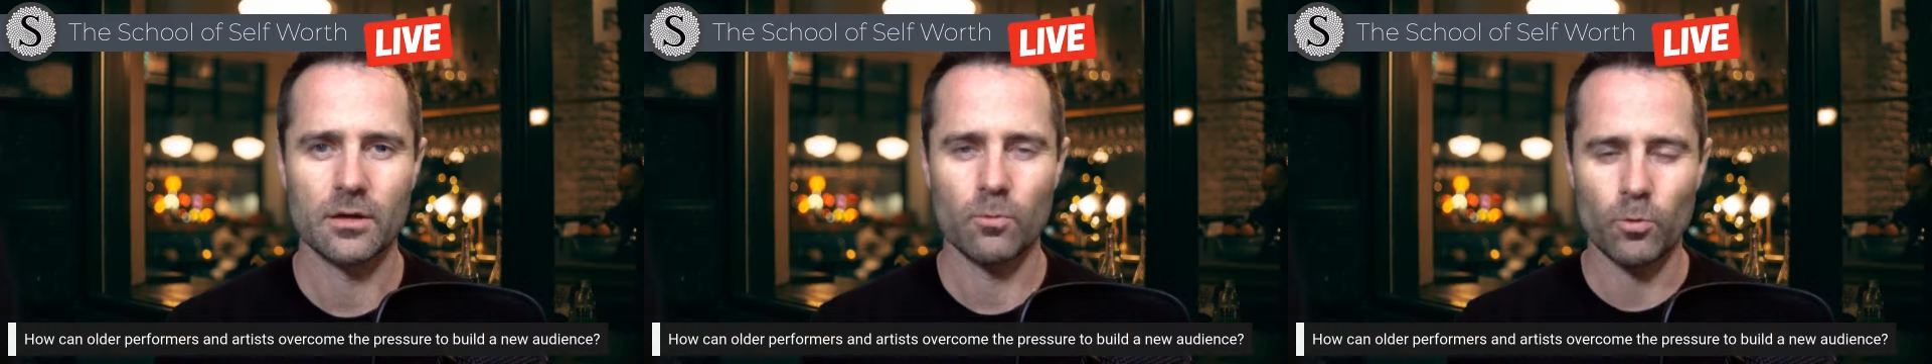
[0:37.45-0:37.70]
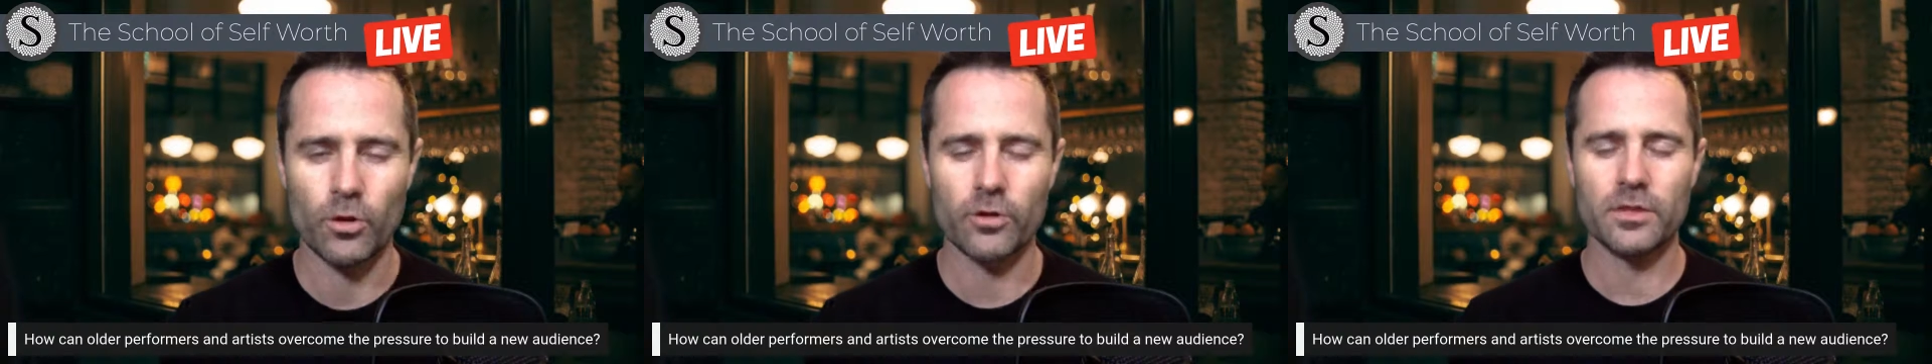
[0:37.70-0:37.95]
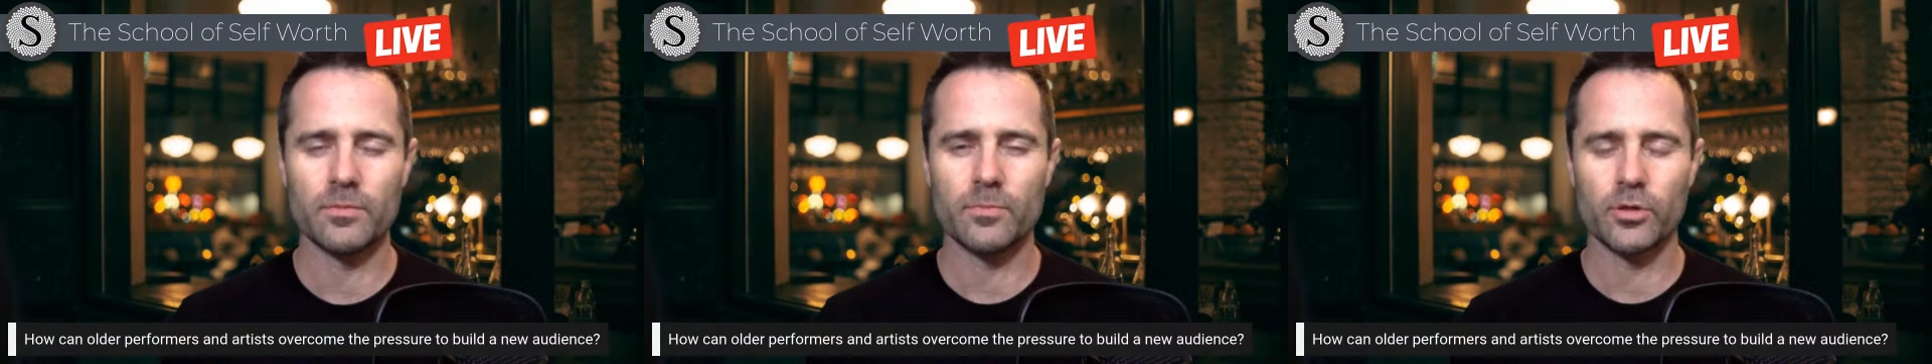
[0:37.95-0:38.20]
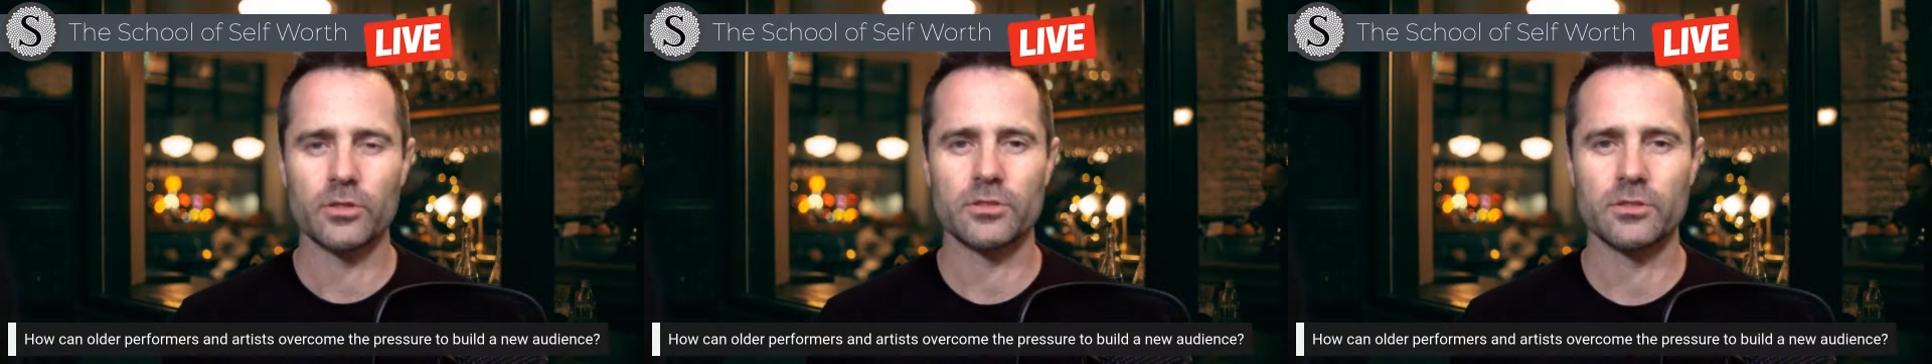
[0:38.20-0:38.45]
A worthy
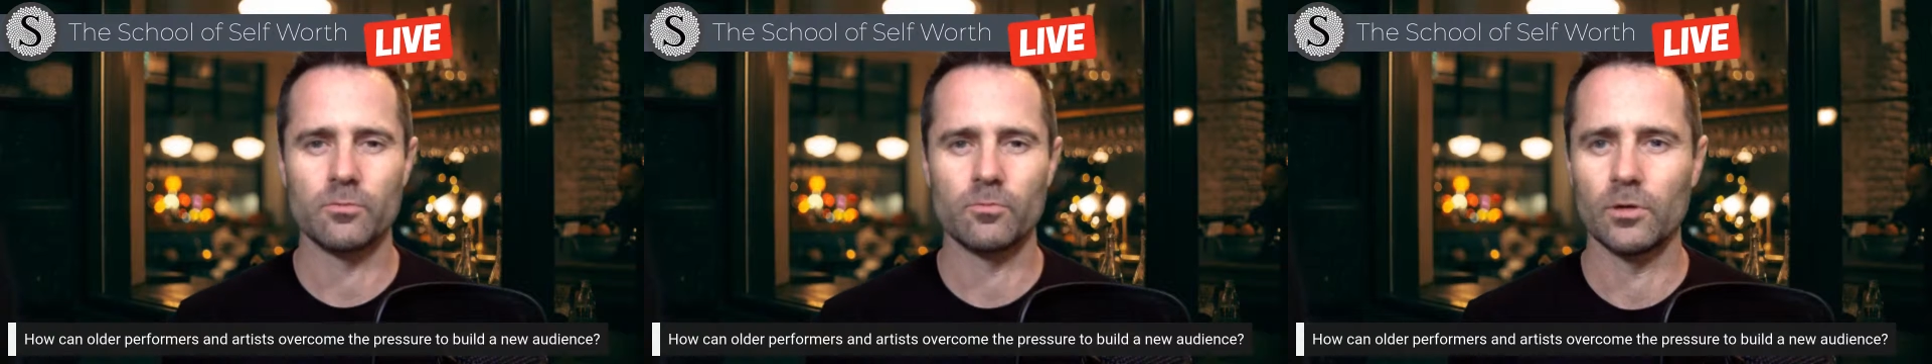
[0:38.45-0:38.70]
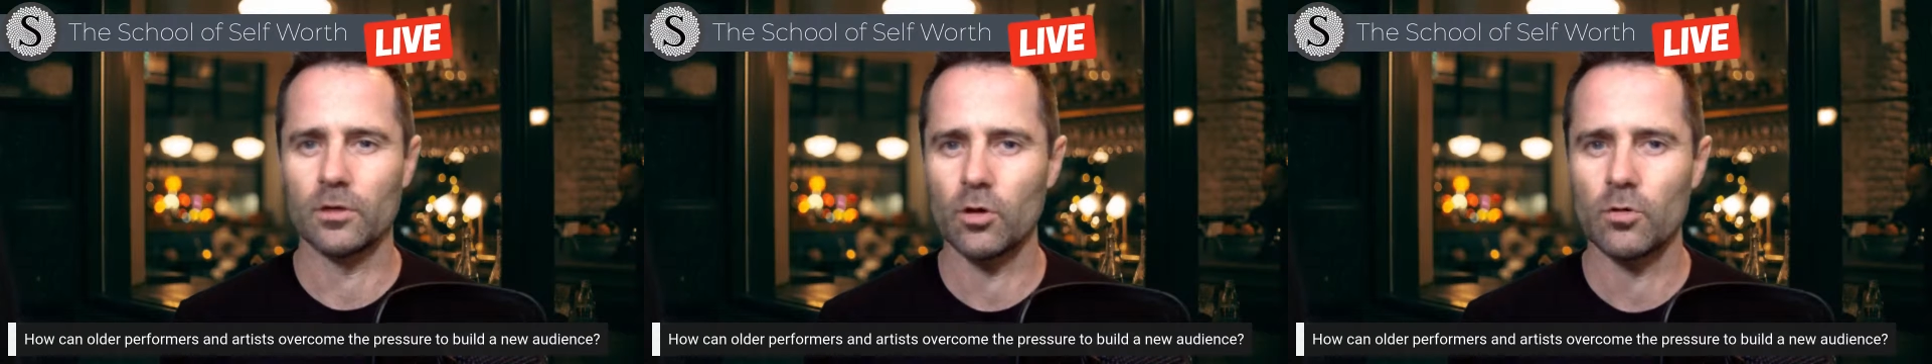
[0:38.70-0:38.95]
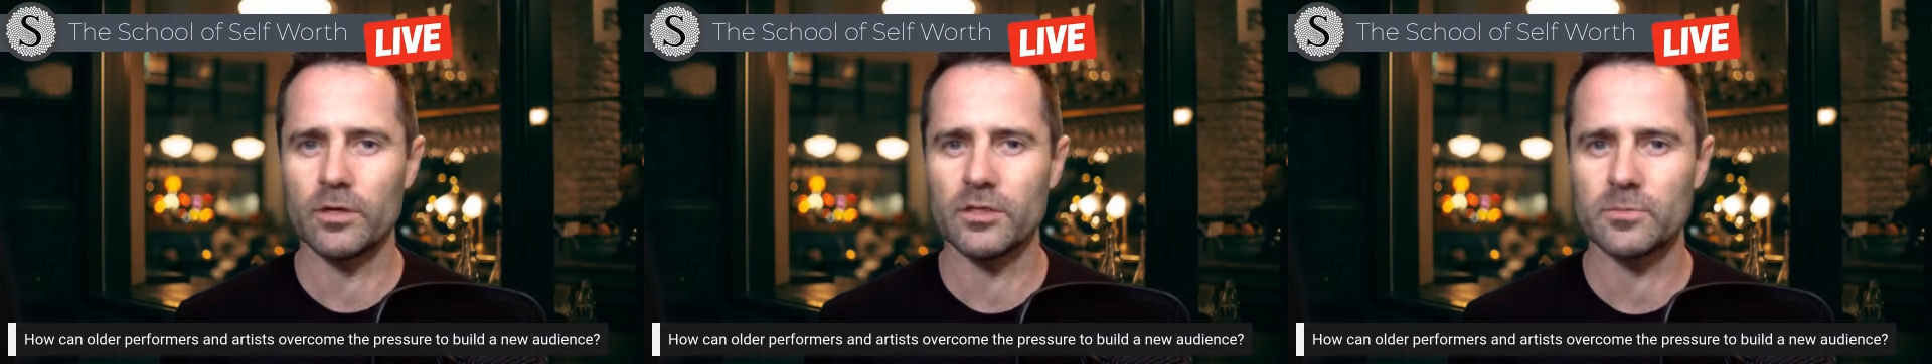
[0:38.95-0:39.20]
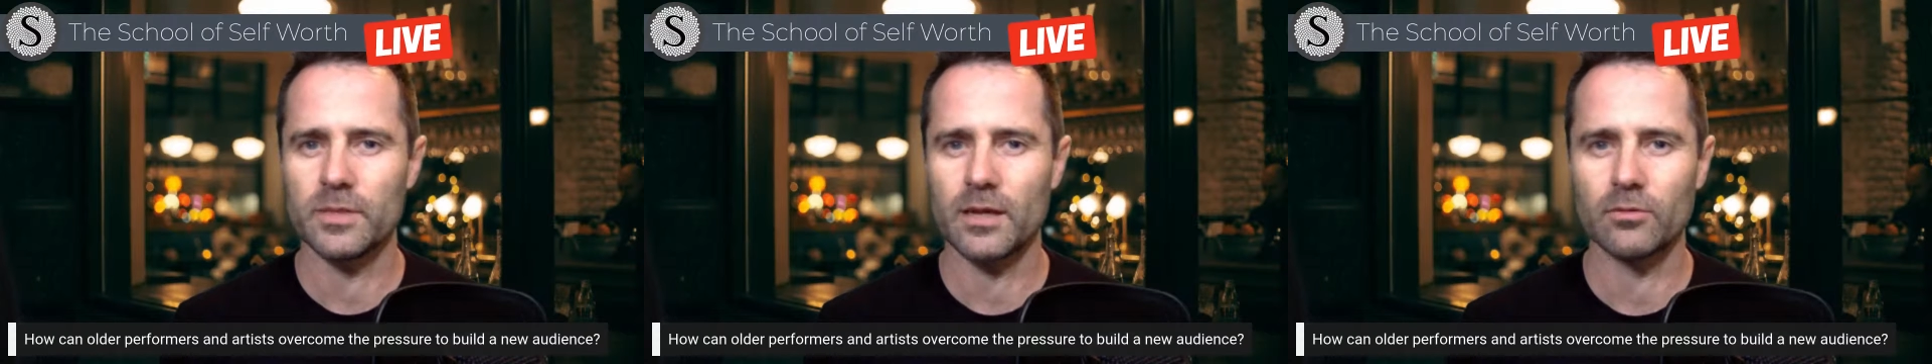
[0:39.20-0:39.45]
person will
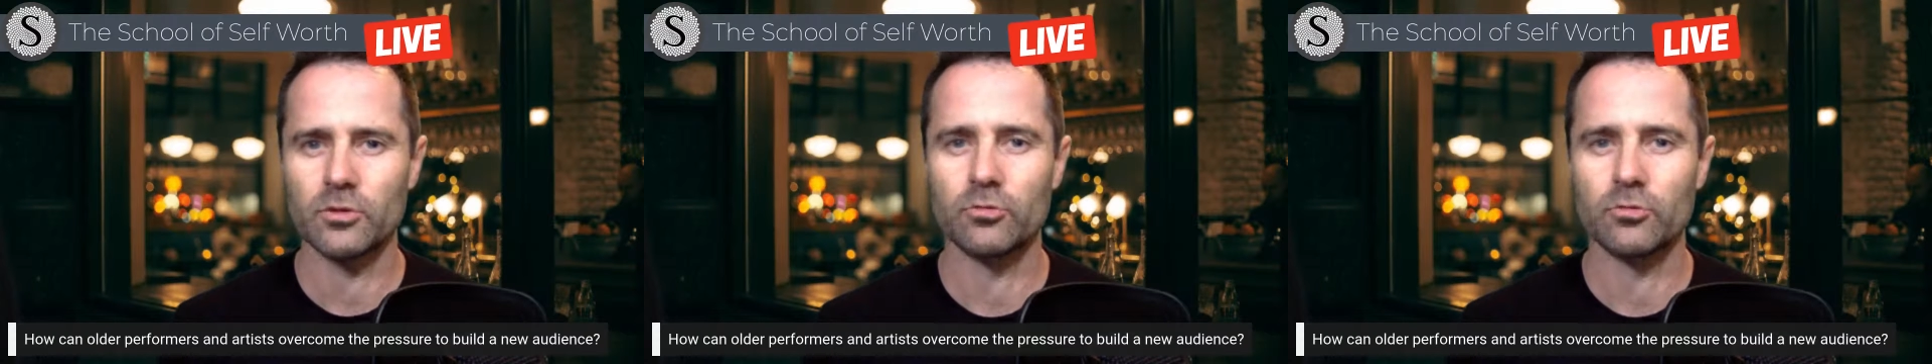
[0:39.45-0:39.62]
always be able